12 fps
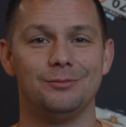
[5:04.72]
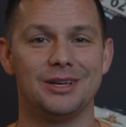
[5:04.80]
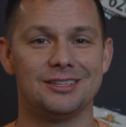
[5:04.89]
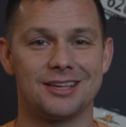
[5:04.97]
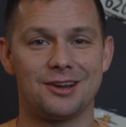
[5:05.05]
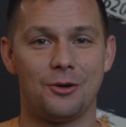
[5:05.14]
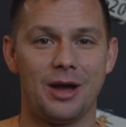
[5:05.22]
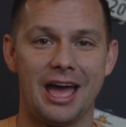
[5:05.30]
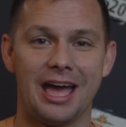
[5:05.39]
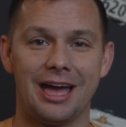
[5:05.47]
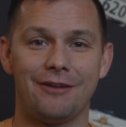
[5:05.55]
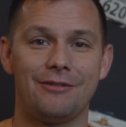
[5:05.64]
because I don't
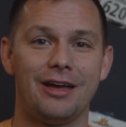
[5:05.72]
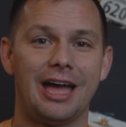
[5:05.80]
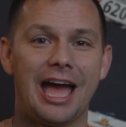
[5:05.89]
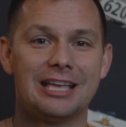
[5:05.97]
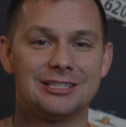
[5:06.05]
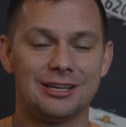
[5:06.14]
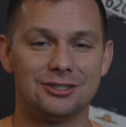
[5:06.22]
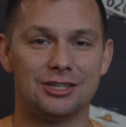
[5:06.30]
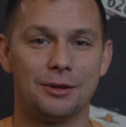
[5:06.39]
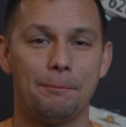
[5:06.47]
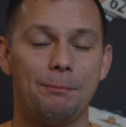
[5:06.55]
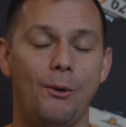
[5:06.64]
have such
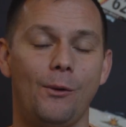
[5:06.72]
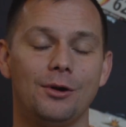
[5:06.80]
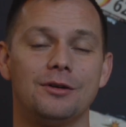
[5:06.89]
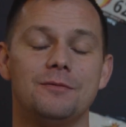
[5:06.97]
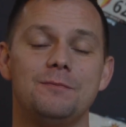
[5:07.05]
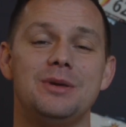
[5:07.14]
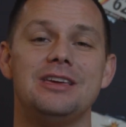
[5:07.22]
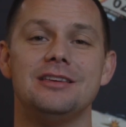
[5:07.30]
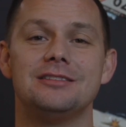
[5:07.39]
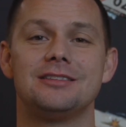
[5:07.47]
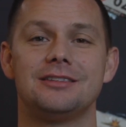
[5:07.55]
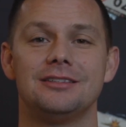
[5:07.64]
an important
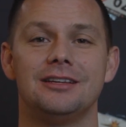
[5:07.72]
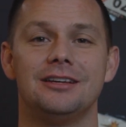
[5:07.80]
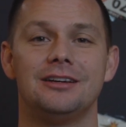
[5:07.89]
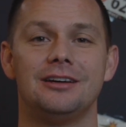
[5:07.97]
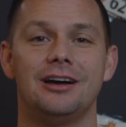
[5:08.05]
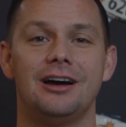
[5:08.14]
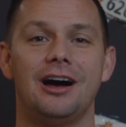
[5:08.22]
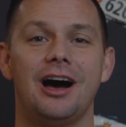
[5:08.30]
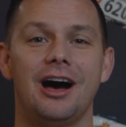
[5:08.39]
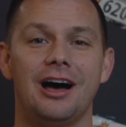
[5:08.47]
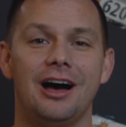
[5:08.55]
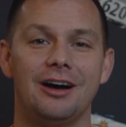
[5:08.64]
piece
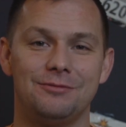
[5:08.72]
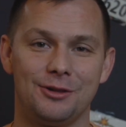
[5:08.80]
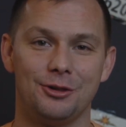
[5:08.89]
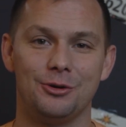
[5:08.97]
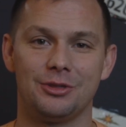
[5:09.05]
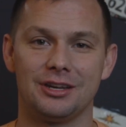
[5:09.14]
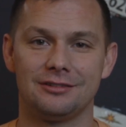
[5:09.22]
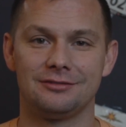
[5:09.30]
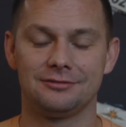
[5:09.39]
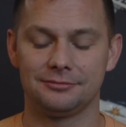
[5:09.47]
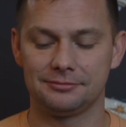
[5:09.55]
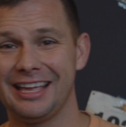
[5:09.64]
of clothing.
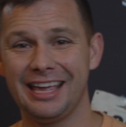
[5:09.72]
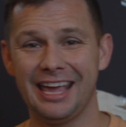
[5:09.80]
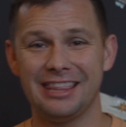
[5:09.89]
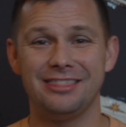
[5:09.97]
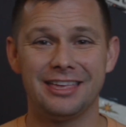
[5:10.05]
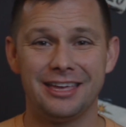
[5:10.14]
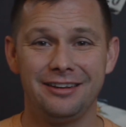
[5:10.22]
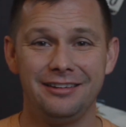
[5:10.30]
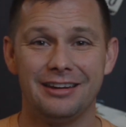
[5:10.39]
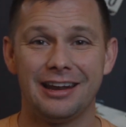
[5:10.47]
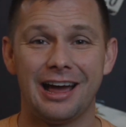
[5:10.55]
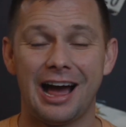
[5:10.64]
And then
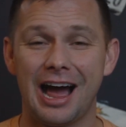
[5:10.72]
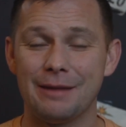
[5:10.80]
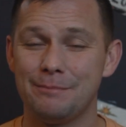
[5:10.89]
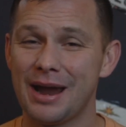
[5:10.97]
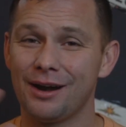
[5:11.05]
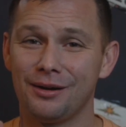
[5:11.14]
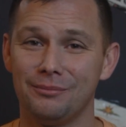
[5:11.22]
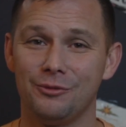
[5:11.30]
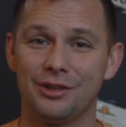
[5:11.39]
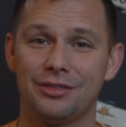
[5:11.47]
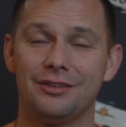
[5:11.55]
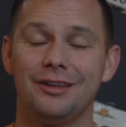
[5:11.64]
I pair them
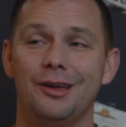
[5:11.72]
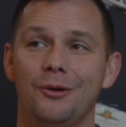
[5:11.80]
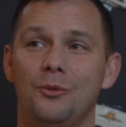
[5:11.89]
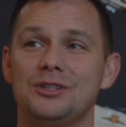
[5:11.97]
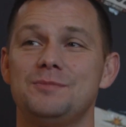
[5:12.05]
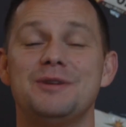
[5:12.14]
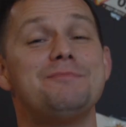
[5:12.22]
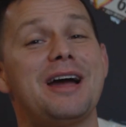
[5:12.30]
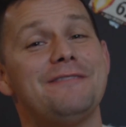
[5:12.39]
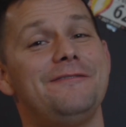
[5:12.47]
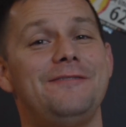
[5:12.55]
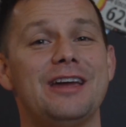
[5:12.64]
with what's been my
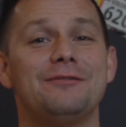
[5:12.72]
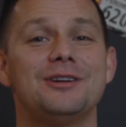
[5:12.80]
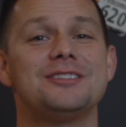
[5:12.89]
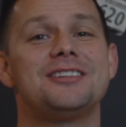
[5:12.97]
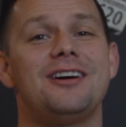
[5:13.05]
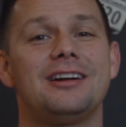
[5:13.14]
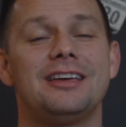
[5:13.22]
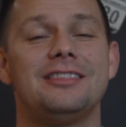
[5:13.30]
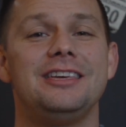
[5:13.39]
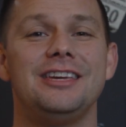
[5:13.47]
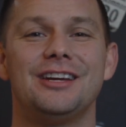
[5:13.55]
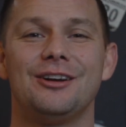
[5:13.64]
favorite sock of the
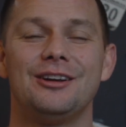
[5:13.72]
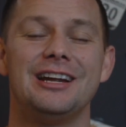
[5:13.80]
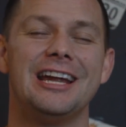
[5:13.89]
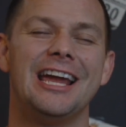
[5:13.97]
year.